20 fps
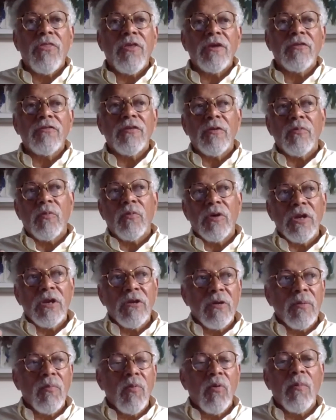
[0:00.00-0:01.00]
things that we're
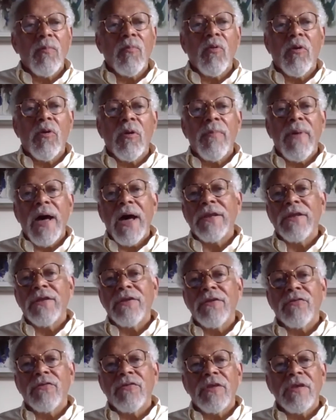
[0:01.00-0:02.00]
hearing more and more about
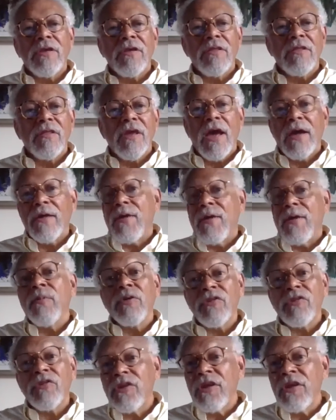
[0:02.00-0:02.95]
is and we